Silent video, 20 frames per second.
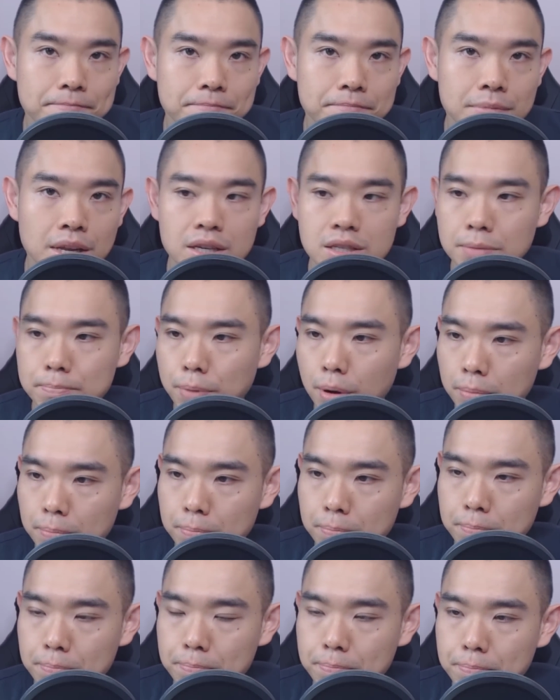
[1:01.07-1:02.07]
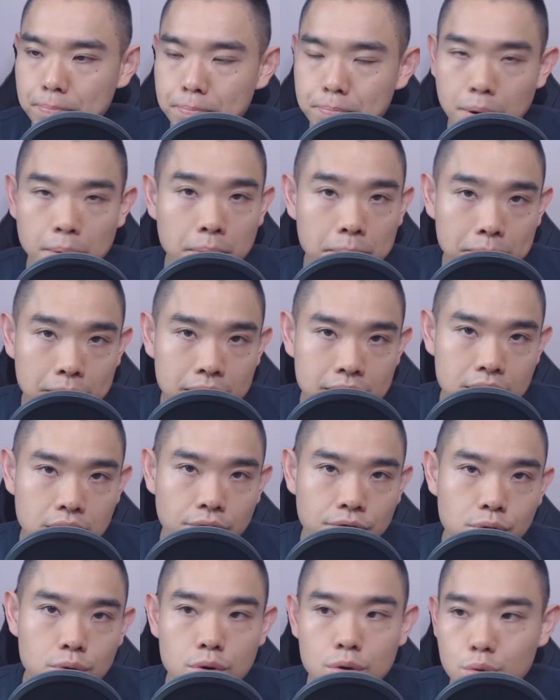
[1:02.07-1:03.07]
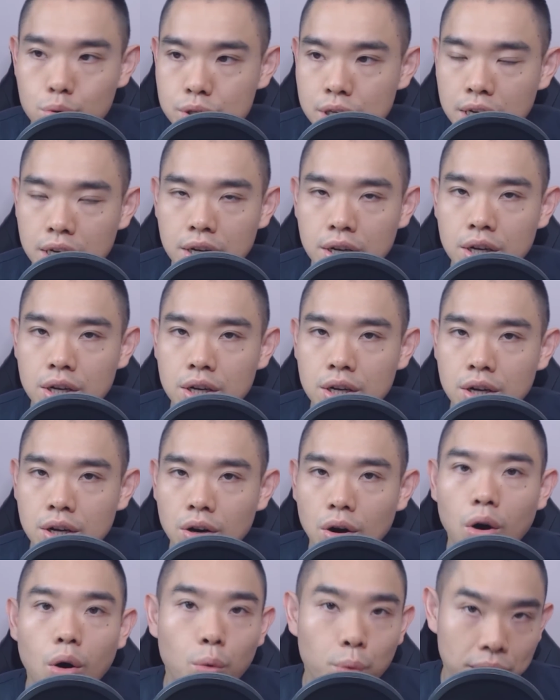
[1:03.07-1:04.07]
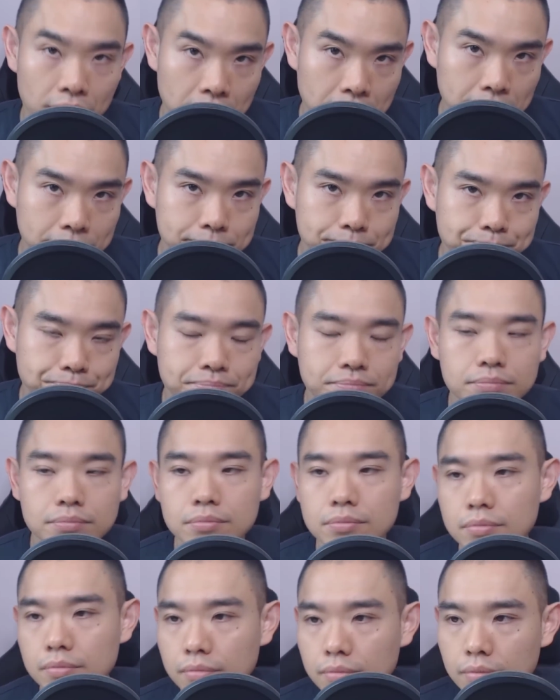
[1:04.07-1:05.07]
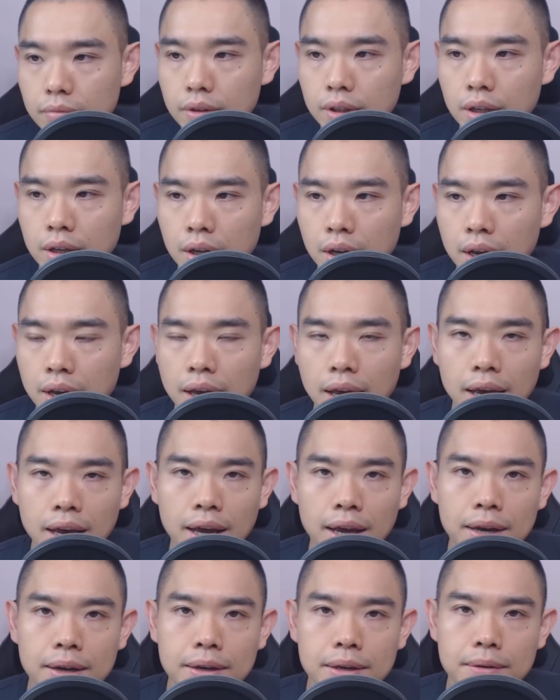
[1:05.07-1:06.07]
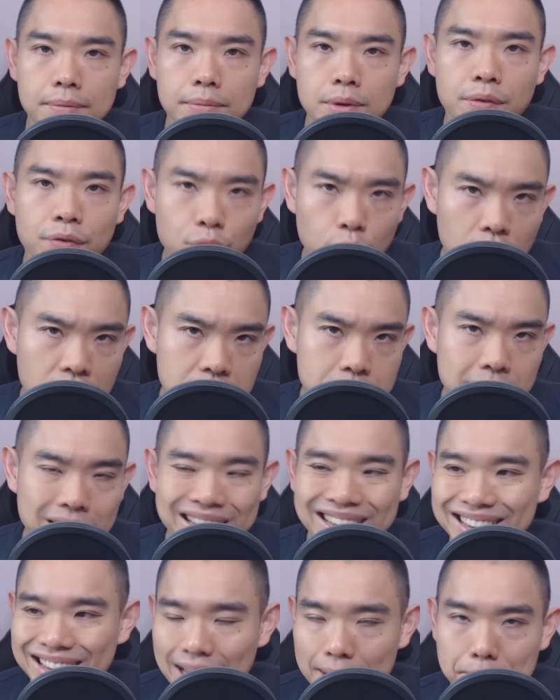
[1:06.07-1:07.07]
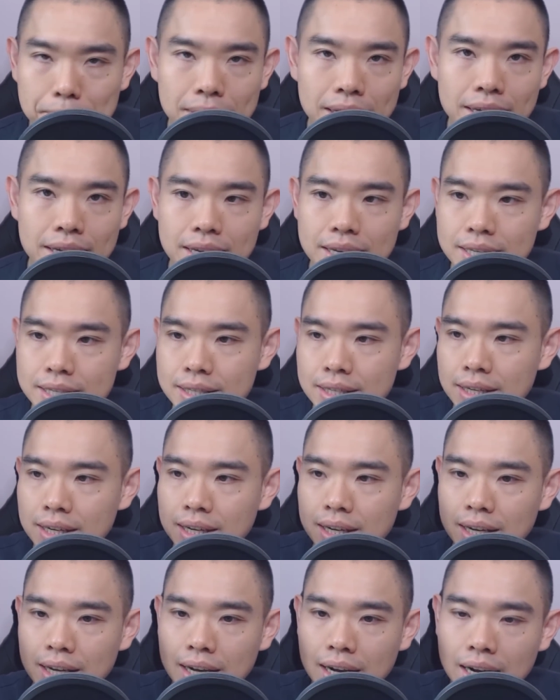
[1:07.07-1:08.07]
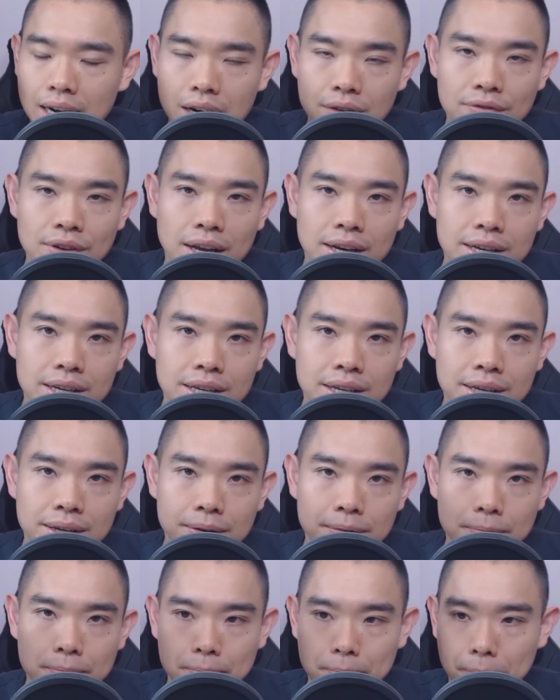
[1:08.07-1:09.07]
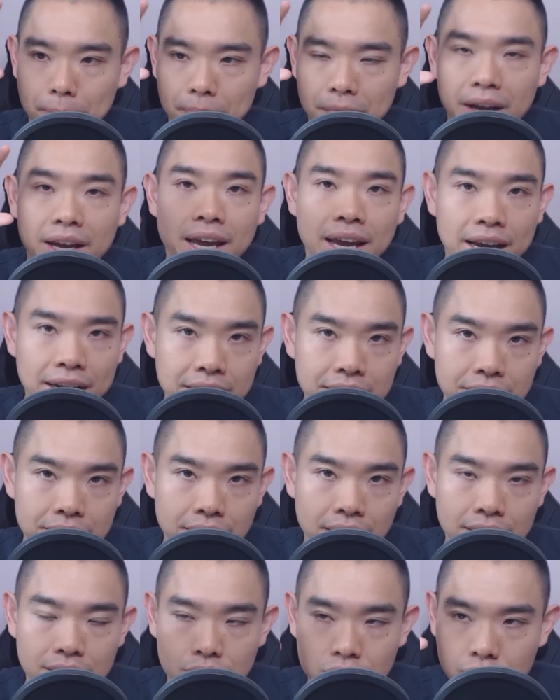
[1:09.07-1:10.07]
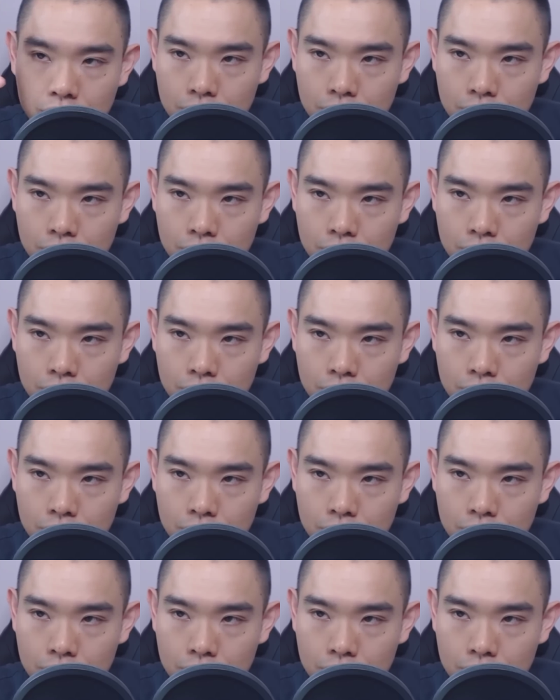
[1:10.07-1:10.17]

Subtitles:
There's a probability of you losing or winning. And if you ask me, gambling is kind of like the header, right?